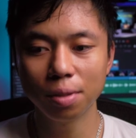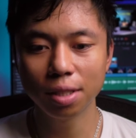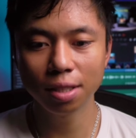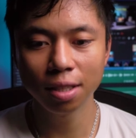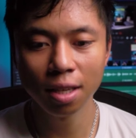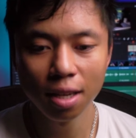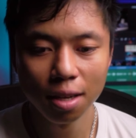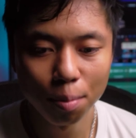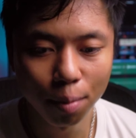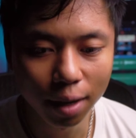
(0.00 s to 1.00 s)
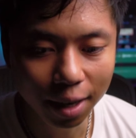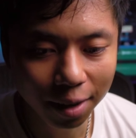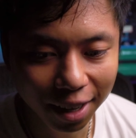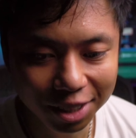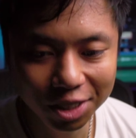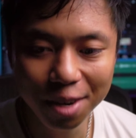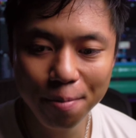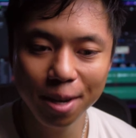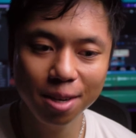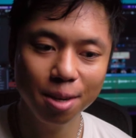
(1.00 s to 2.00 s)
reason, but I'll try to
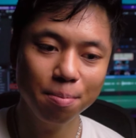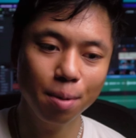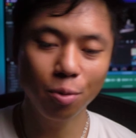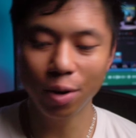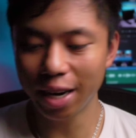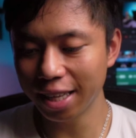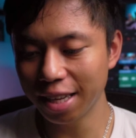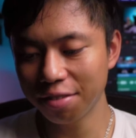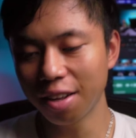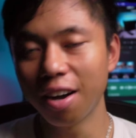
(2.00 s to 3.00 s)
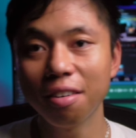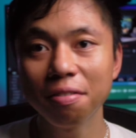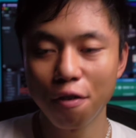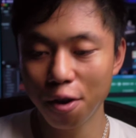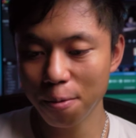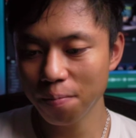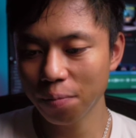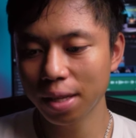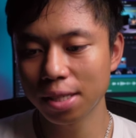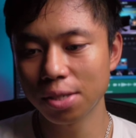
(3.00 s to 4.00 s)
pick up where I left off from.
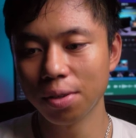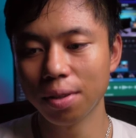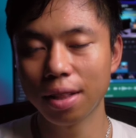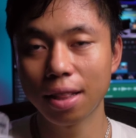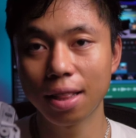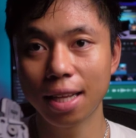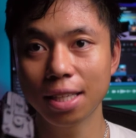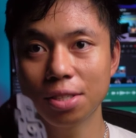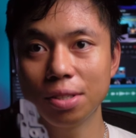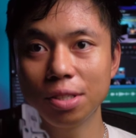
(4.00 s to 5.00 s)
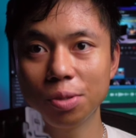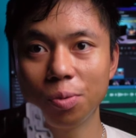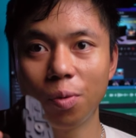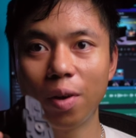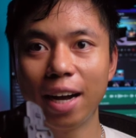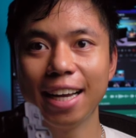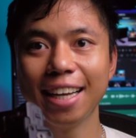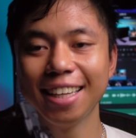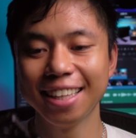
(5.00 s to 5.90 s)
So that's the reason why